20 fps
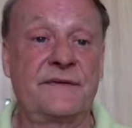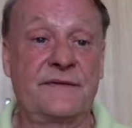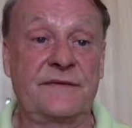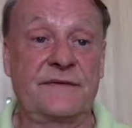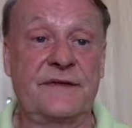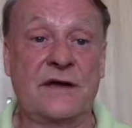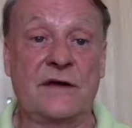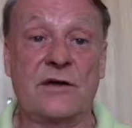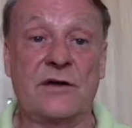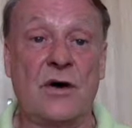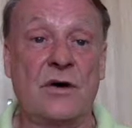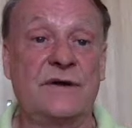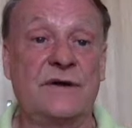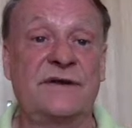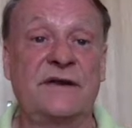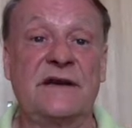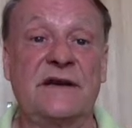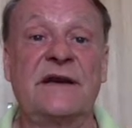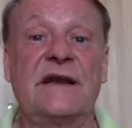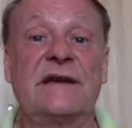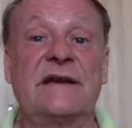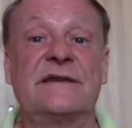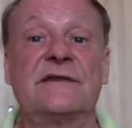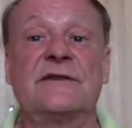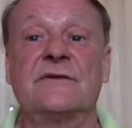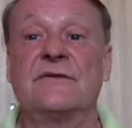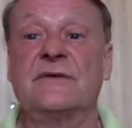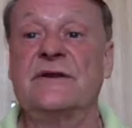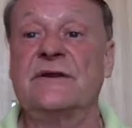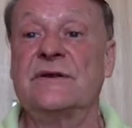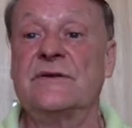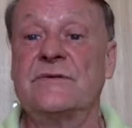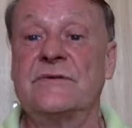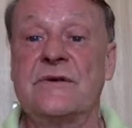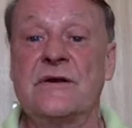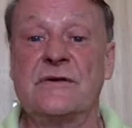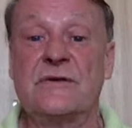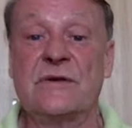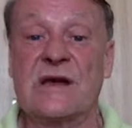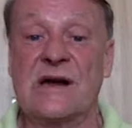the Continental
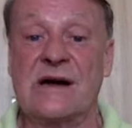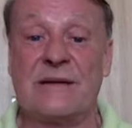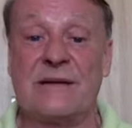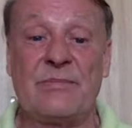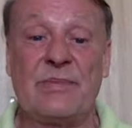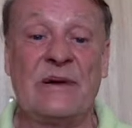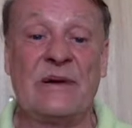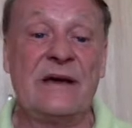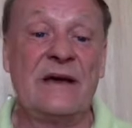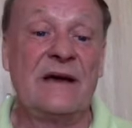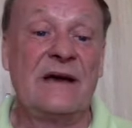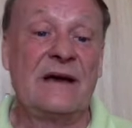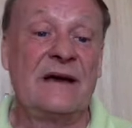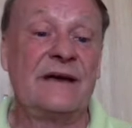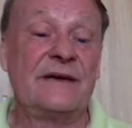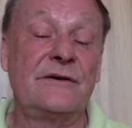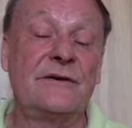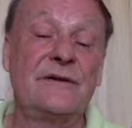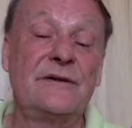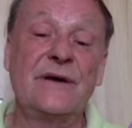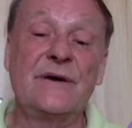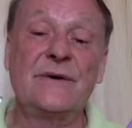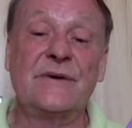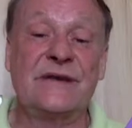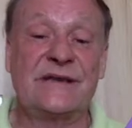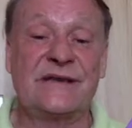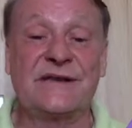Euro Cup. And although it's